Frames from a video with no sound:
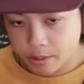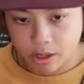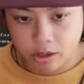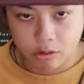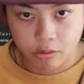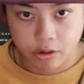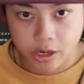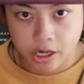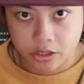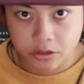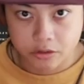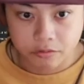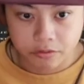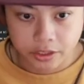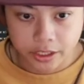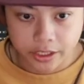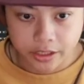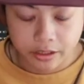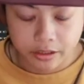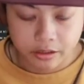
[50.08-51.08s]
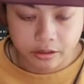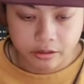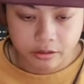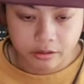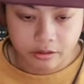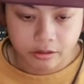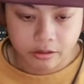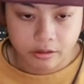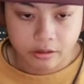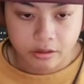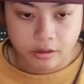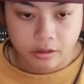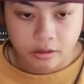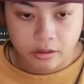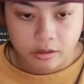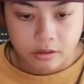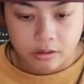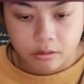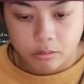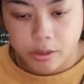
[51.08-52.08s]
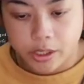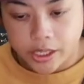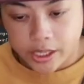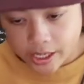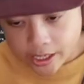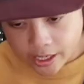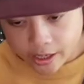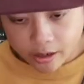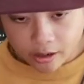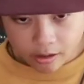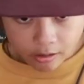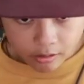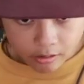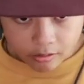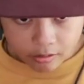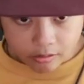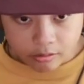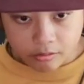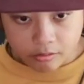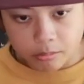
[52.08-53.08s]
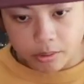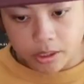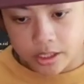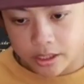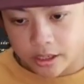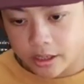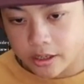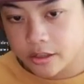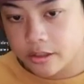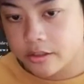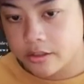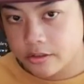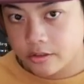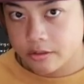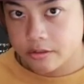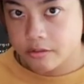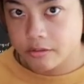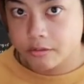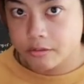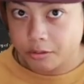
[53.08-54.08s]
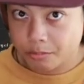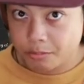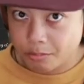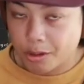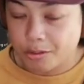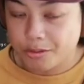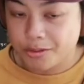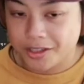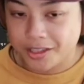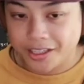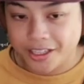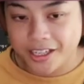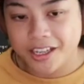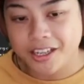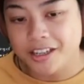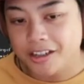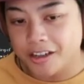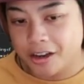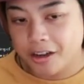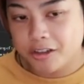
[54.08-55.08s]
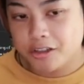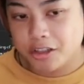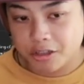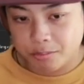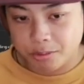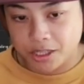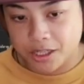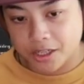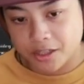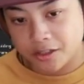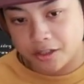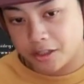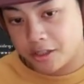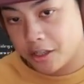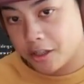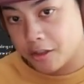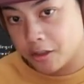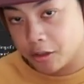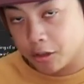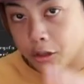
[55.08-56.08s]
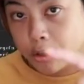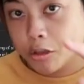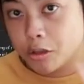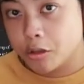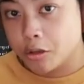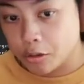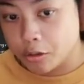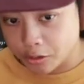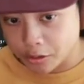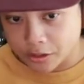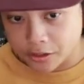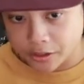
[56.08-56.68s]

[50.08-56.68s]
crash and flick? We care because, supposedly, not just because it doesn't look cool